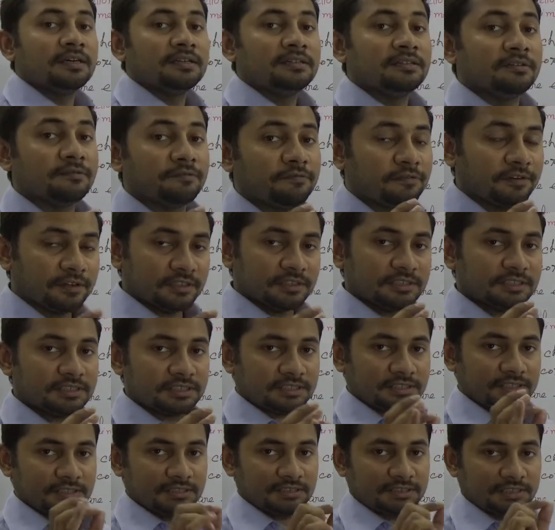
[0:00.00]
the
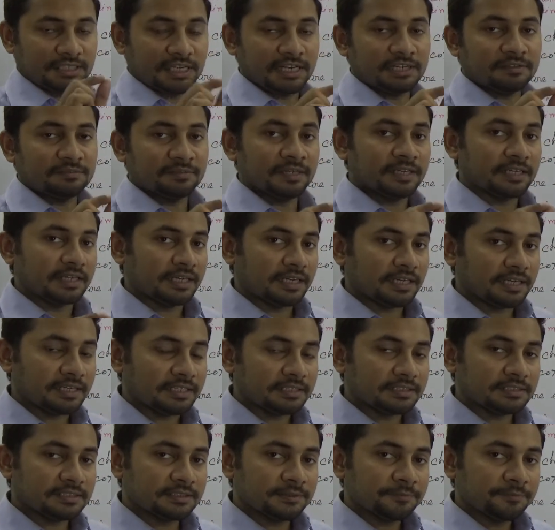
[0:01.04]
first statement
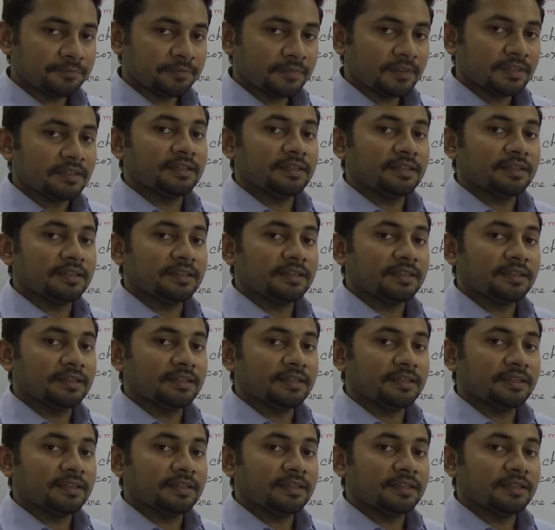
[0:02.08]
is